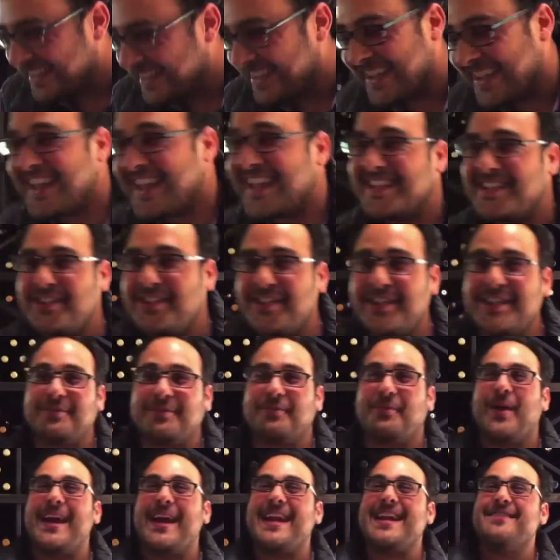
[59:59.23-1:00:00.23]
it's just
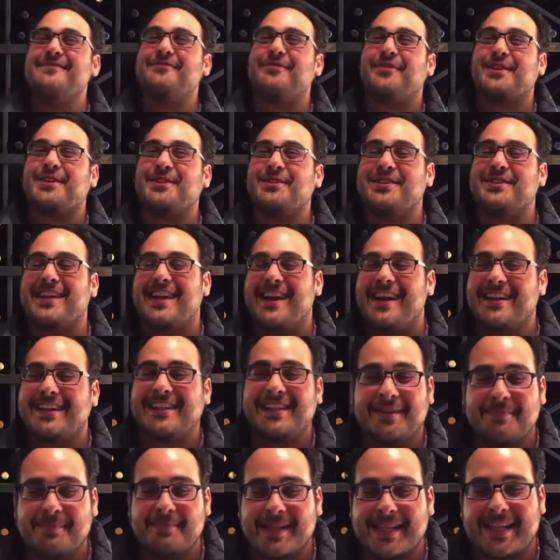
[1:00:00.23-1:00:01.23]
waiting for you, Don.
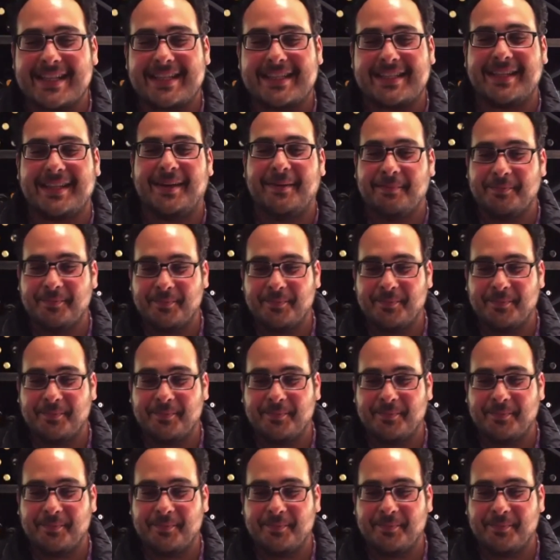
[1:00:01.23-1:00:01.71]
Come and get some.